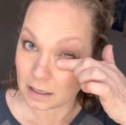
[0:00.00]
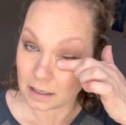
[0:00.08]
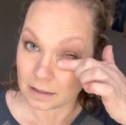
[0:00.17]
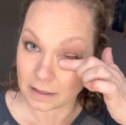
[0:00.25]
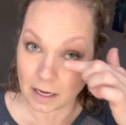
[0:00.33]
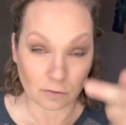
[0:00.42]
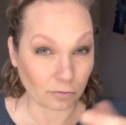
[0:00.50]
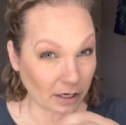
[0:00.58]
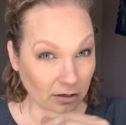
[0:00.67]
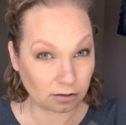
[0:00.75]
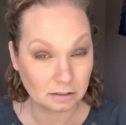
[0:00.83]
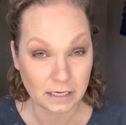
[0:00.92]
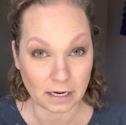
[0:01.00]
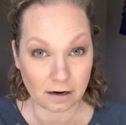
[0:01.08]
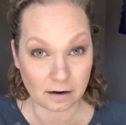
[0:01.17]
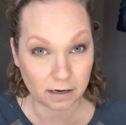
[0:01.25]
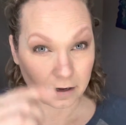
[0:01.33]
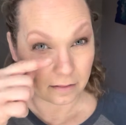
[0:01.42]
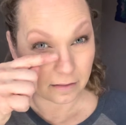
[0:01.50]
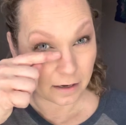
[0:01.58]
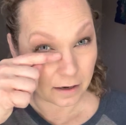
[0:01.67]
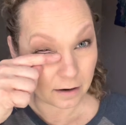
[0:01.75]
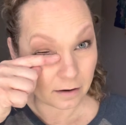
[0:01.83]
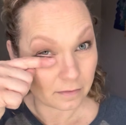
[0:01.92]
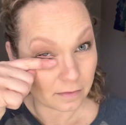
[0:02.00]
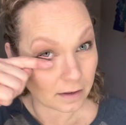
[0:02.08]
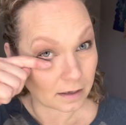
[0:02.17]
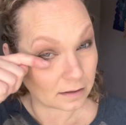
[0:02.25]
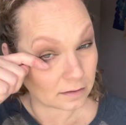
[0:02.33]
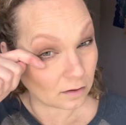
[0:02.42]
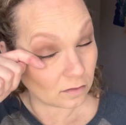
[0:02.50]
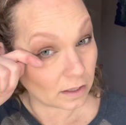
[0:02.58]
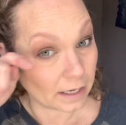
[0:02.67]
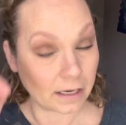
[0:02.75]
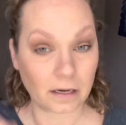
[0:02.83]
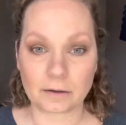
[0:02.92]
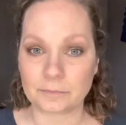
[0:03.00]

in that wrinkly area there that I don't like.